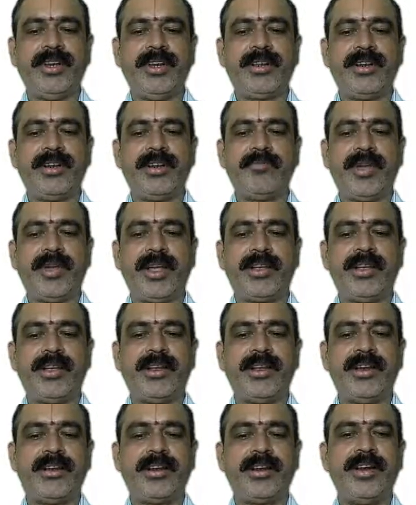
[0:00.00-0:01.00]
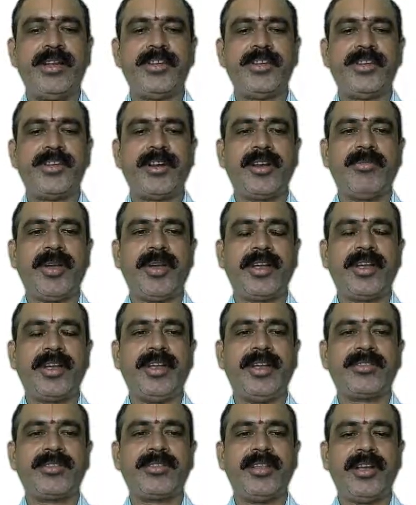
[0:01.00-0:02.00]
internet banking and traditional
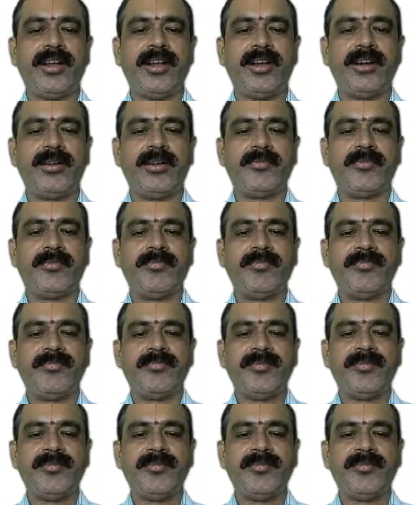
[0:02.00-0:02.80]
banking is that